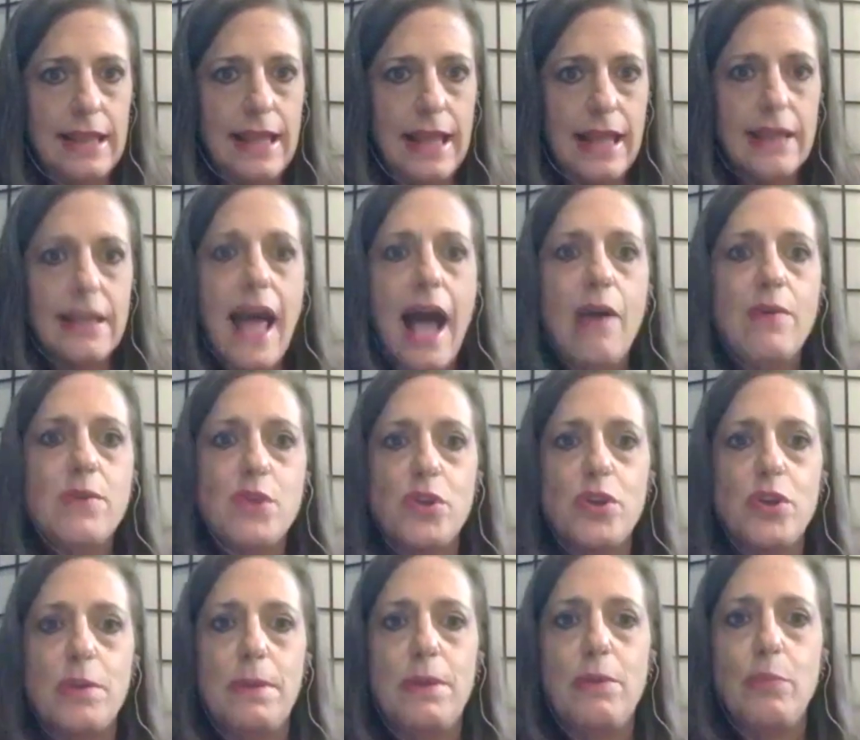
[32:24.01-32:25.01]
allows her
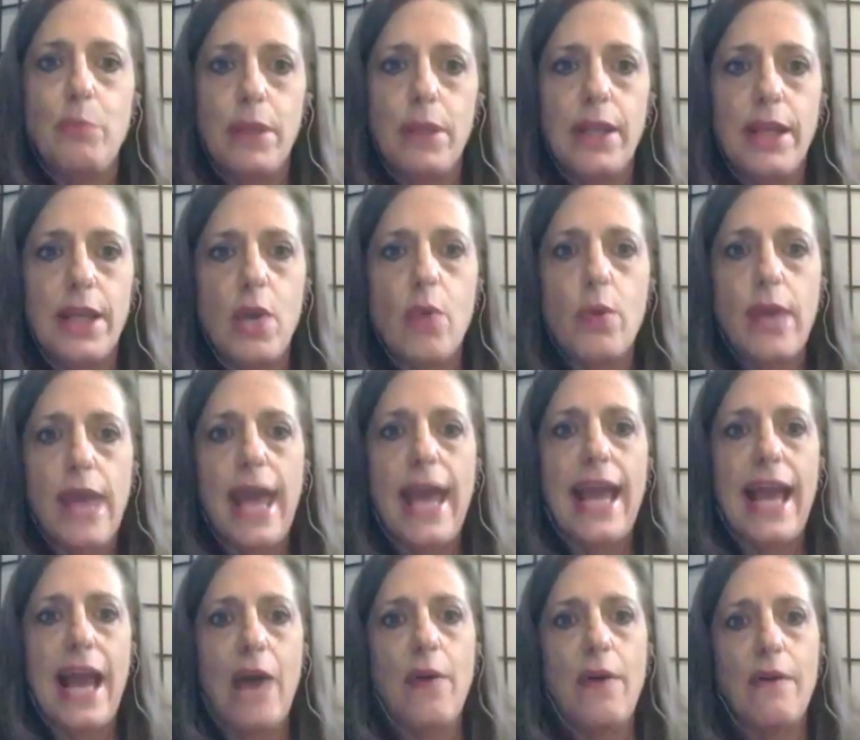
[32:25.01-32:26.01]
to be really
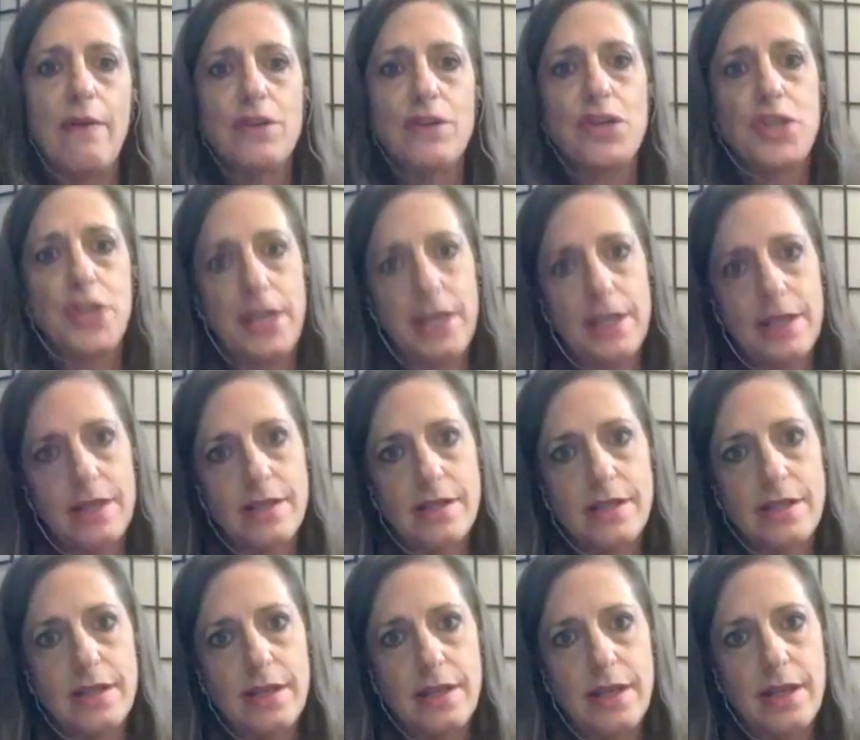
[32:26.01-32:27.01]
okay however she
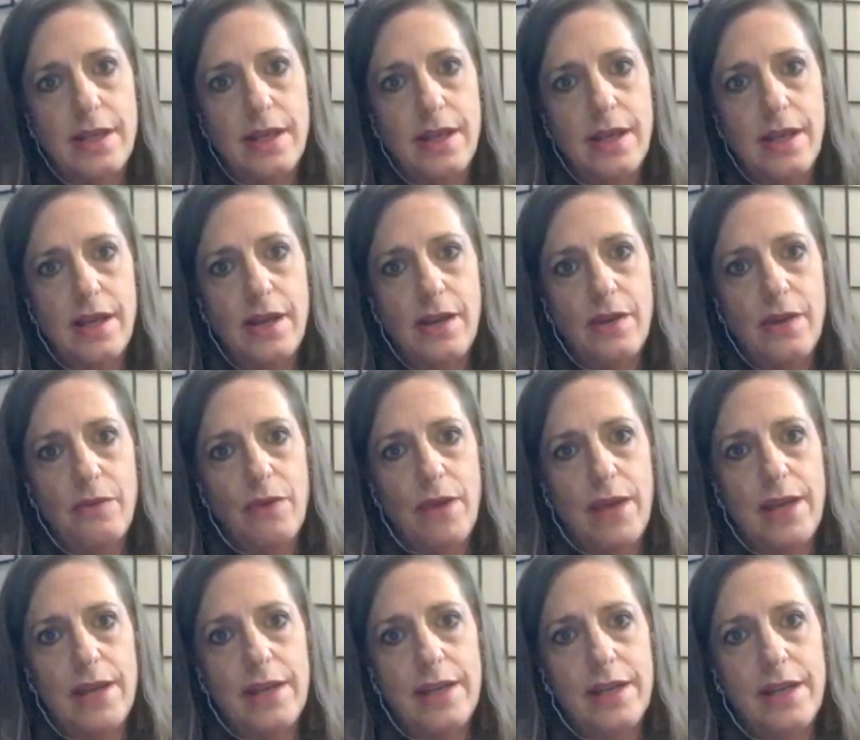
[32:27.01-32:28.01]
is,
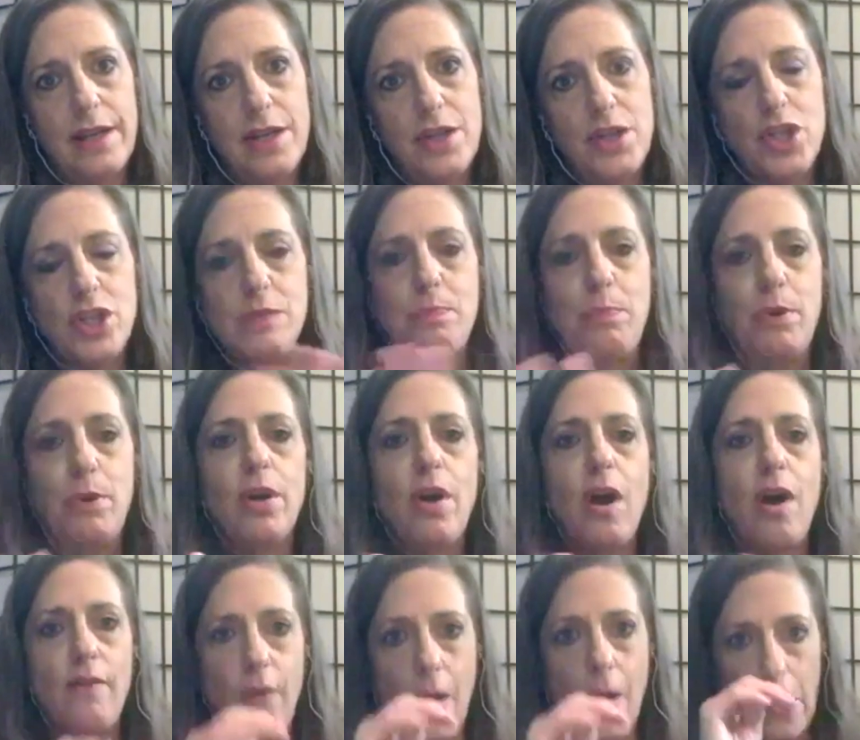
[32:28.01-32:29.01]
right? She's yeah. put
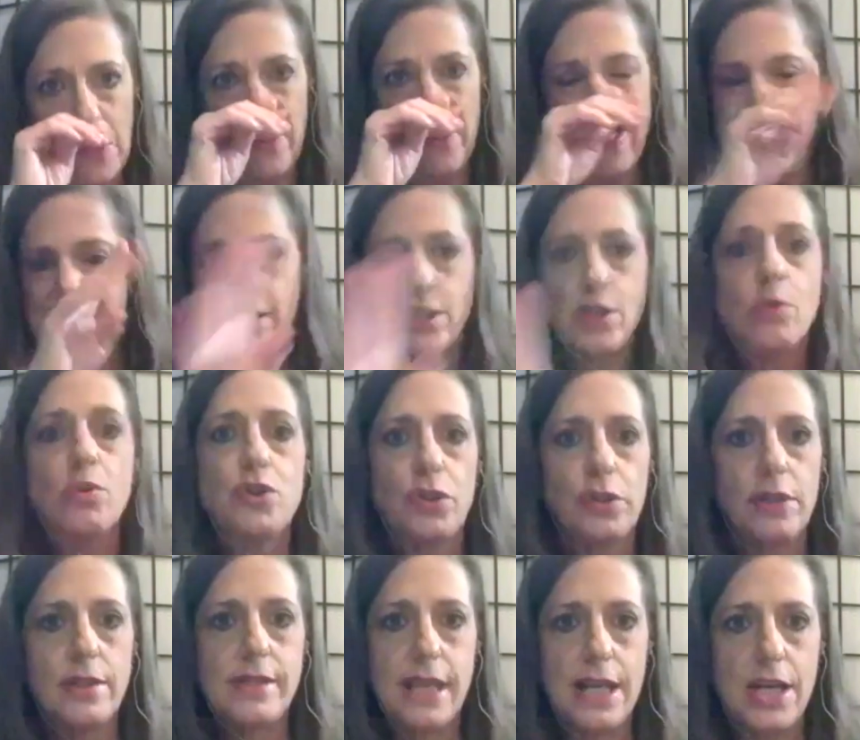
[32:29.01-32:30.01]
off all of that
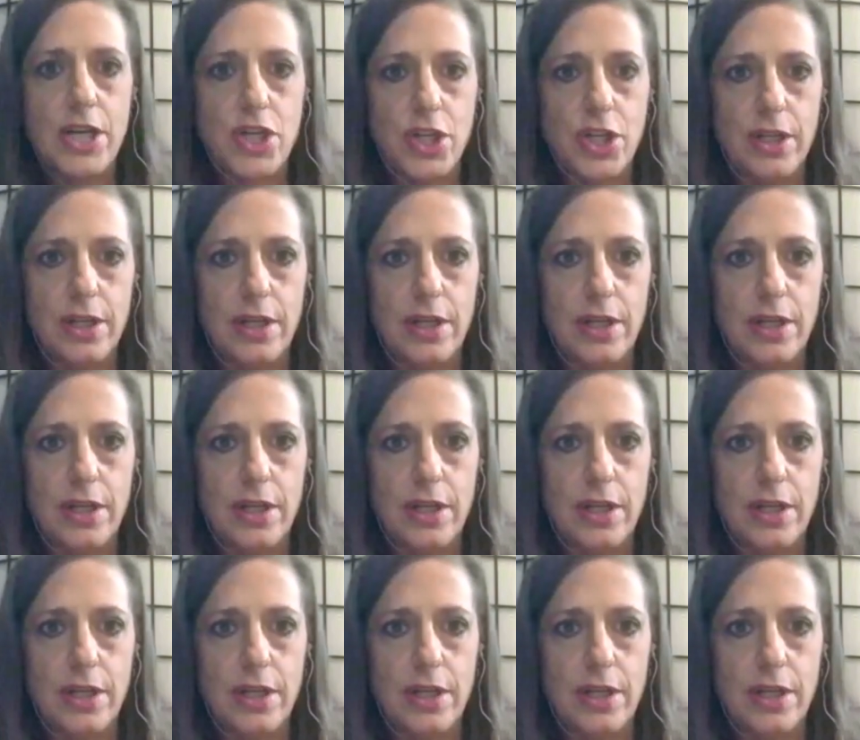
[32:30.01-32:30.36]
socialization.